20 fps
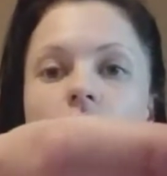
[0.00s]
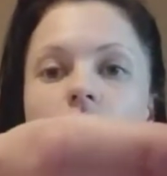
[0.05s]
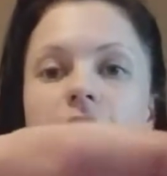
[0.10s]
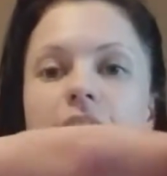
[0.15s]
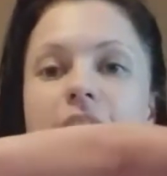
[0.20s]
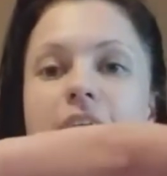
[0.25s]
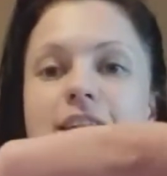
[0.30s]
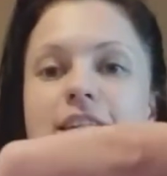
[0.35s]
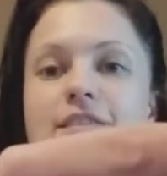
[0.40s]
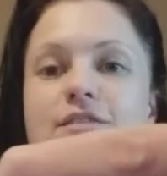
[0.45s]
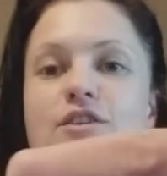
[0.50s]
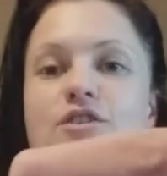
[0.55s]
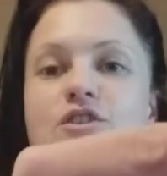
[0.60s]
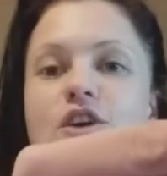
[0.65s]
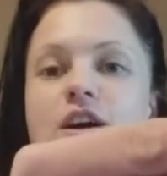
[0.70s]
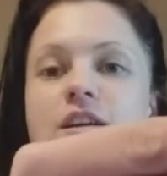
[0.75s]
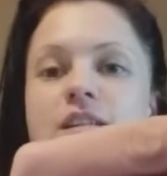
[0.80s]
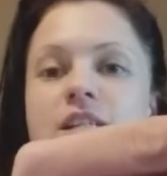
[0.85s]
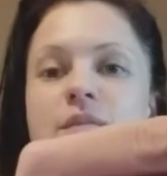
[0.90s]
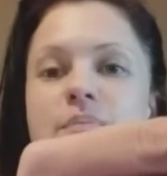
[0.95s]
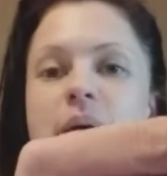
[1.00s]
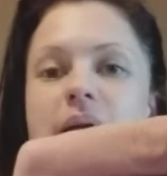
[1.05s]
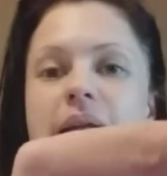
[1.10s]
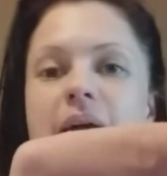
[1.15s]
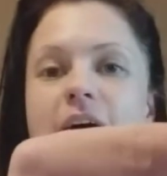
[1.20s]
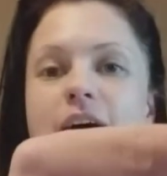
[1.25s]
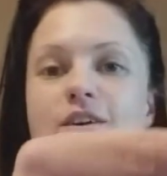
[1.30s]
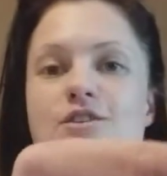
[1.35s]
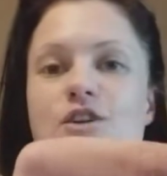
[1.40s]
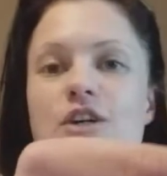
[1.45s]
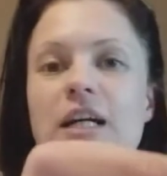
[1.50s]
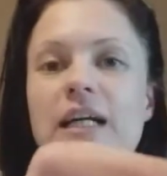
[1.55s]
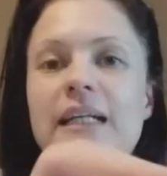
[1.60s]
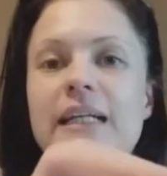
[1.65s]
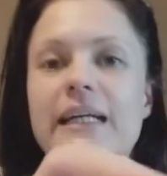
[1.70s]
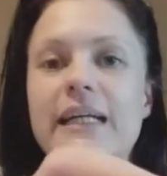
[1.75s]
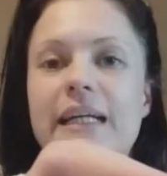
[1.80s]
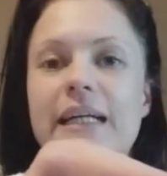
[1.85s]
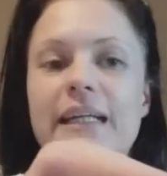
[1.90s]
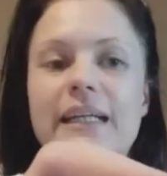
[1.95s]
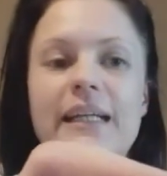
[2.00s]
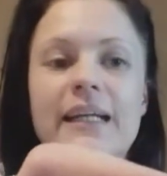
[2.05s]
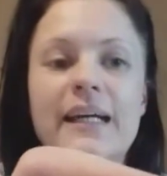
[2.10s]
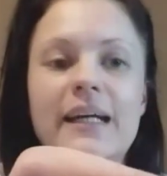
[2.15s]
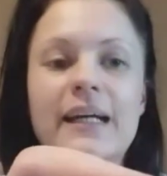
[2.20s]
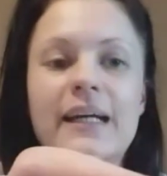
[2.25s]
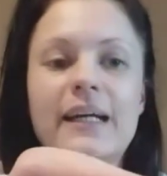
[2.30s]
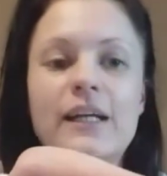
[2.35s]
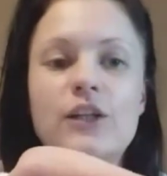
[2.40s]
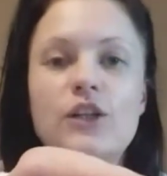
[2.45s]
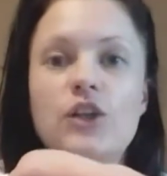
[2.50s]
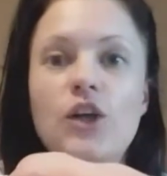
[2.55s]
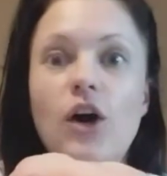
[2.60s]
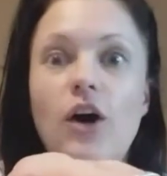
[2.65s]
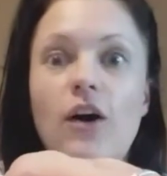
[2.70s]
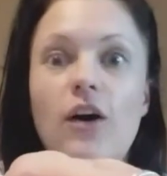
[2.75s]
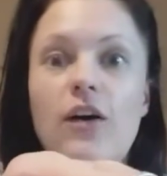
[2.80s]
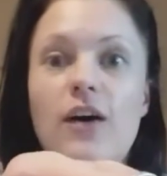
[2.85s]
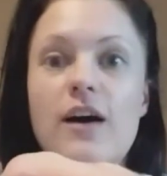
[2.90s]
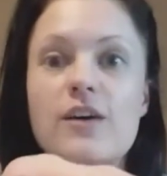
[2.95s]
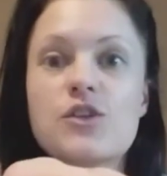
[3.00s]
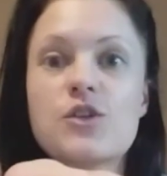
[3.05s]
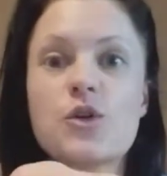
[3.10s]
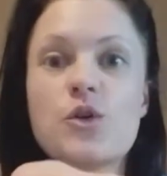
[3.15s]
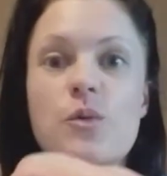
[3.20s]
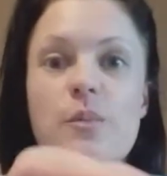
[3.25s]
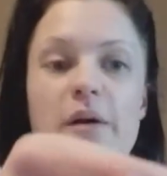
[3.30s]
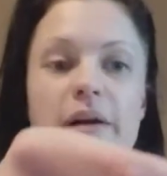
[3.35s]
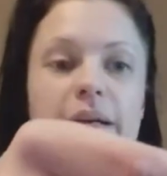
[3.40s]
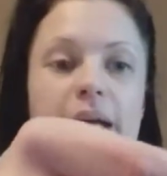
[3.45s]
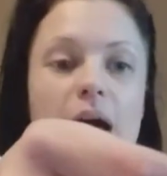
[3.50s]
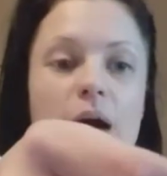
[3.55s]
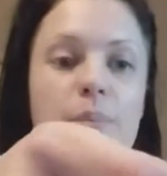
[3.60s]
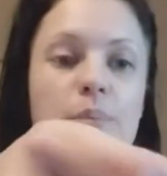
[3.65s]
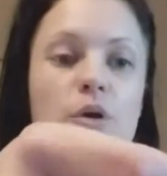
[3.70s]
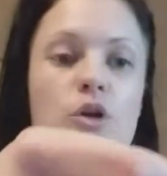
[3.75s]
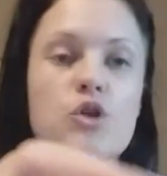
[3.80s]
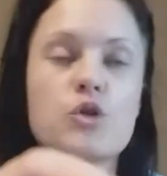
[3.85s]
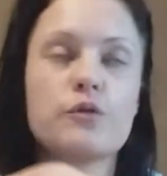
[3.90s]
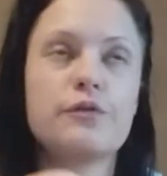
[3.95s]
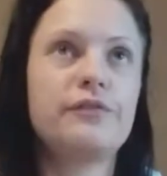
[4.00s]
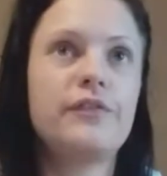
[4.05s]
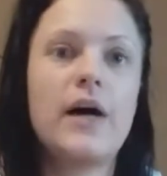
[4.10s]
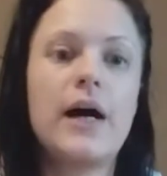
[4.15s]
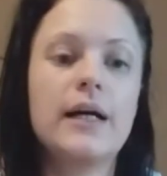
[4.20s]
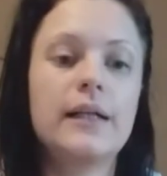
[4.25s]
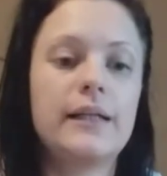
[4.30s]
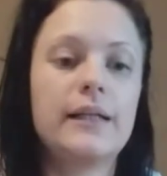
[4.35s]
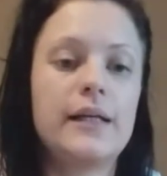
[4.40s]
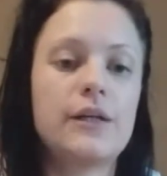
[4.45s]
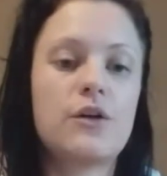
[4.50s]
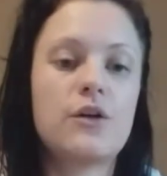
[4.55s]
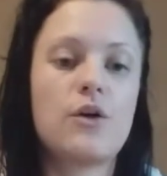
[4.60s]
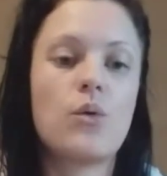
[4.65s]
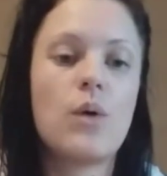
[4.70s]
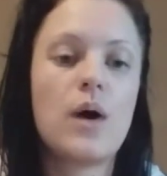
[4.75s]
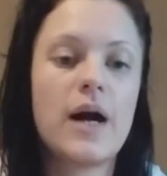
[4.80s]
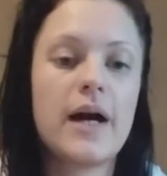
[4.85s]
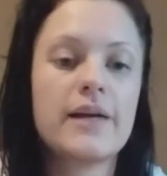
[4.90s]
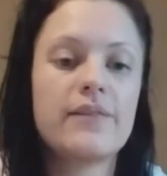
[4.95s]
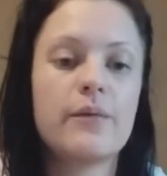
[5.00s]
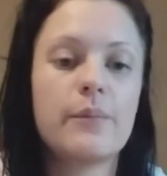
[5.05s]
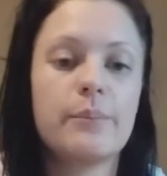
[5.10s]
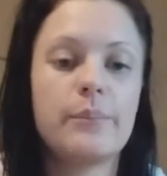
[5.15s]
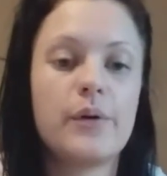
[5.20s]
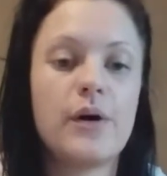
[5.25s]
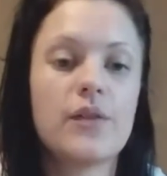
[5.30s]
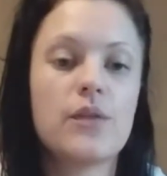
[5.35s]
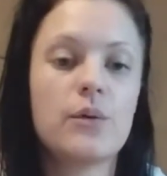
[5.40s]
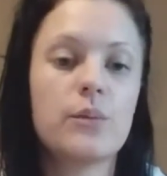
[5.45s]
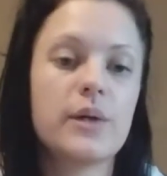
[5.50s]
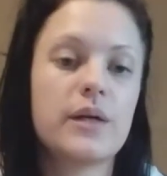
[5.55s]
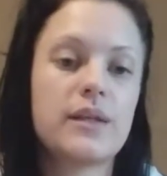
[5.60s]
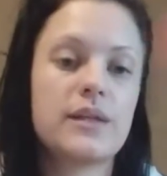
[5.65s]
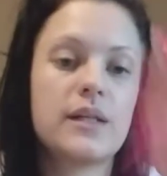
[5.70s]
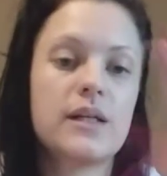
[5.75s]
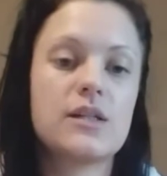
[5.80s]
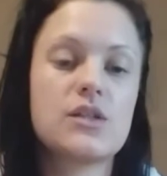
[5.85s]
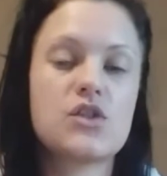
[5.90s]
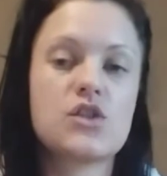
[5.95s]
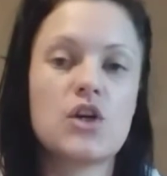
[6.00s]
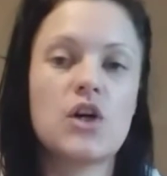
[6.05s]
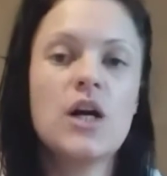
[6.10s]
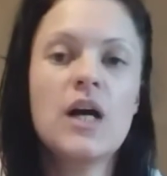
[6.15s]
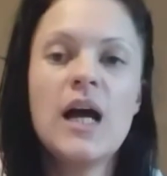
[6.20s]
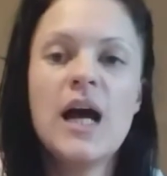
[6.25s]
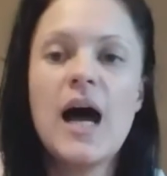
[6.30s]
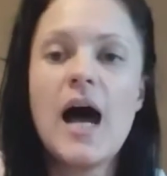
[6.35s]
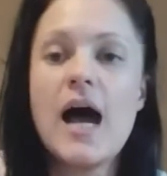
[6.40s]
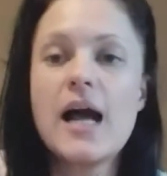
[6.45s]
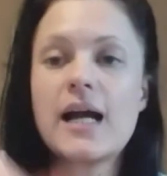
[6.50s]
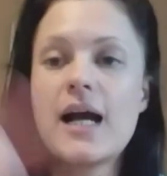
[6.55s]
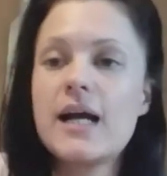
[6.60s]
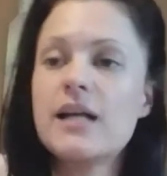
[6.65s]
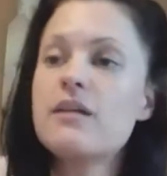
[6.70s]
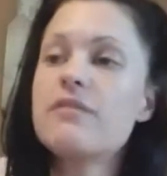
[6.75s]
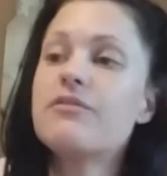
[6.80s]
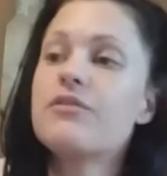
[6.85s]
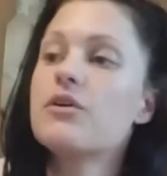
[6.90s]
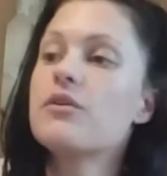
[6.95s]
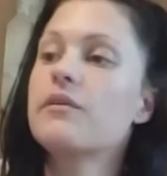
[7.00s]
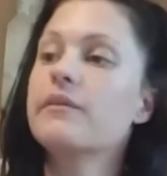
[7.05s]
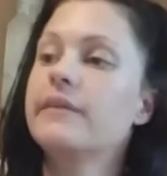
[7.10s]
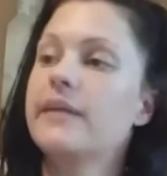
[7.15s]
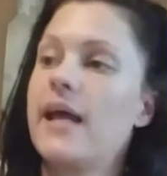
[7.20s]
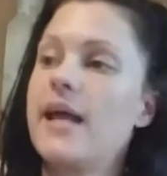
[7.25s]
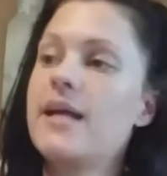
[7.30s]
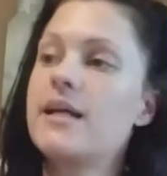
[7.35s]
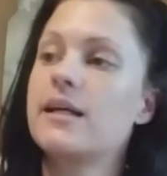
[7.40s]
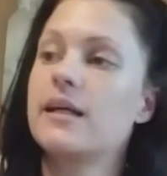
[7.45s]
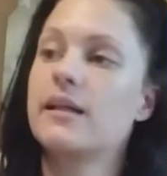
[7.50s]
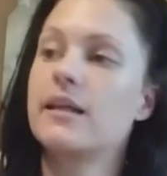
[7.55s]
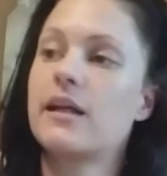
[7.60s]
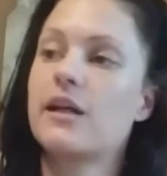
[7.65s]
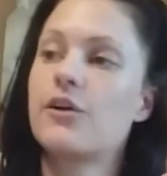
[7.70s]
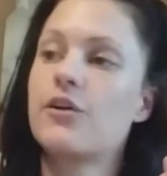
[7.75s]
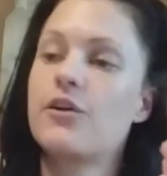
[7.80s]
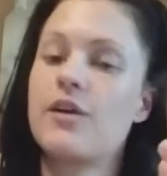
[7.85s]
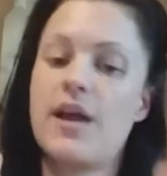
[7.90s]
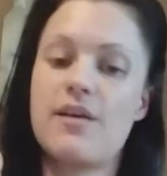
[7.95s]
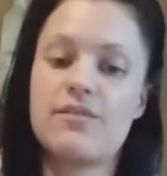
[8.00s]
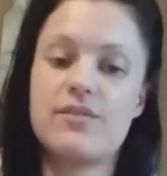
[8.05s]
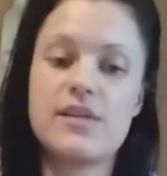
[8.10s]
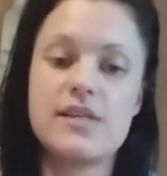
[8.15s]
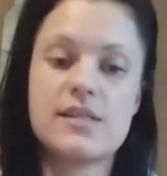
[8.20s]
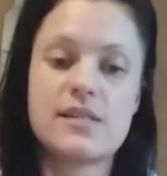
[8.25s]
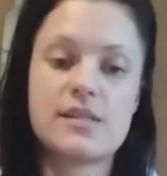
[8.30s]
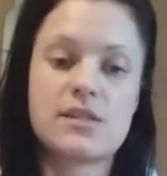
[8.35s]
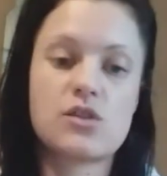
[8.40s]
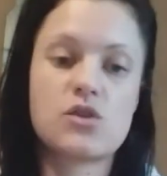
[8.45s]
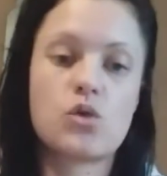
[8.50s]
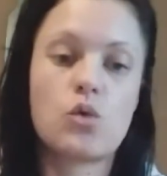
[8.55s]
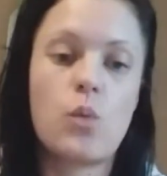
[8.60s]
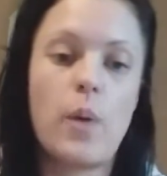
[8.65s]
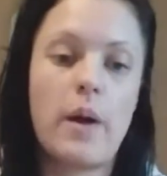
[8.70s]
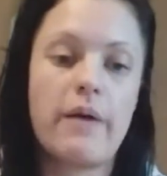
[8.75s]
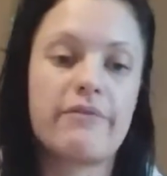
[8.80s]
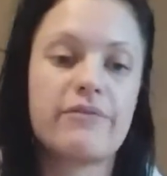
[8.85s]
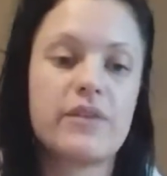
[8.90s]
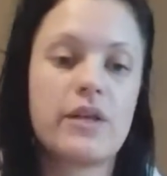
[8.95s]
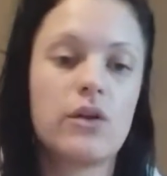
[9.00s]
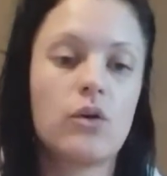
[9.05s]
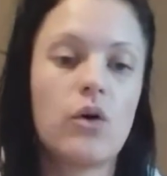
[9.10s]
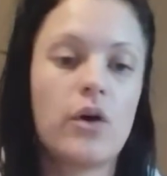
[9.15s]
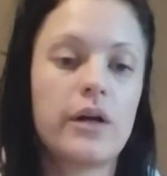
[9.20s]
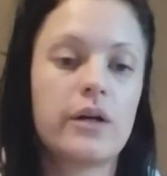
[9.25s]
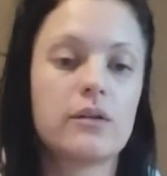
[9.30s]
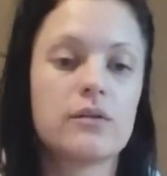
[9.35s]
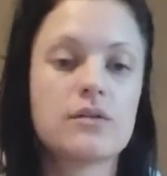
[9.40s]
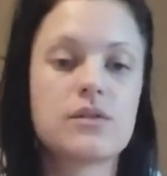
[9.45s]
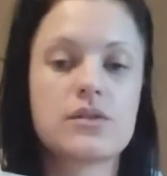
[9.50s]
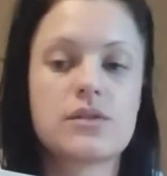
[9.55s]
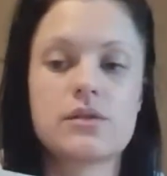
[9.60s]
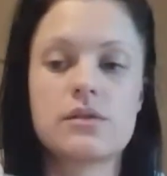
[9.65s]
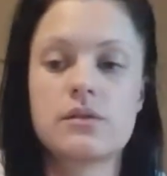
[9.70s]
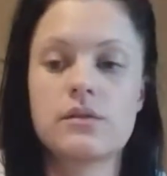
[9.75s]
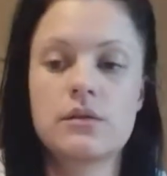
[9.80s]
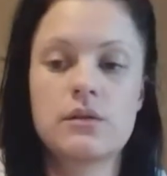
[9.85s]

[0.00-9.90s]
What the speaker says: Guys, have you noticed my nails are clean? Yeah, I took all my nail polish off finally. I don't know why I even bother with it. So I kind of feel naked that I don't have these scrapped nails.